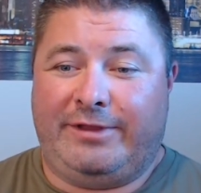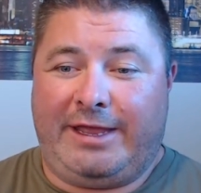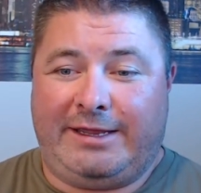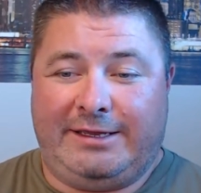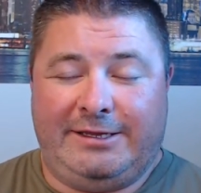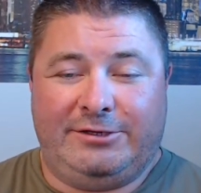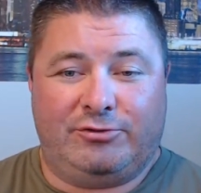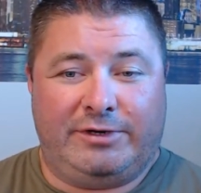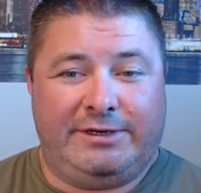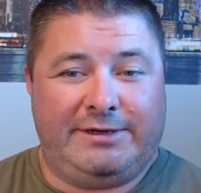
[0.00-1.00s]
nagging
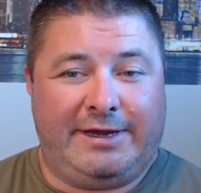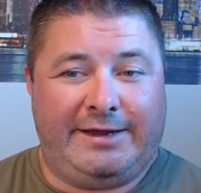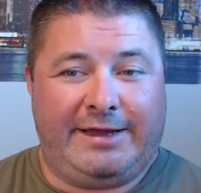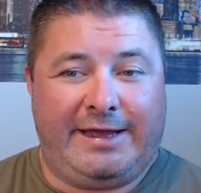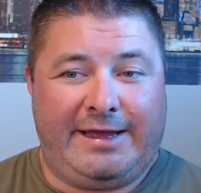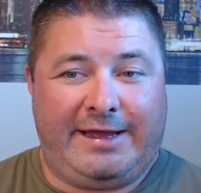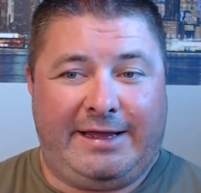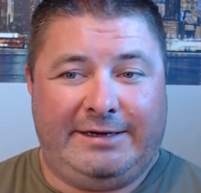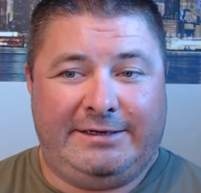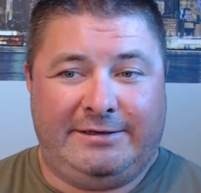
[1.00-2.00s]
injury I
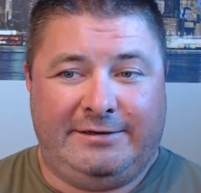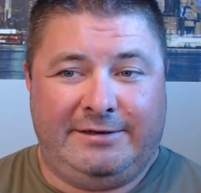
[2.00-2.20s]
had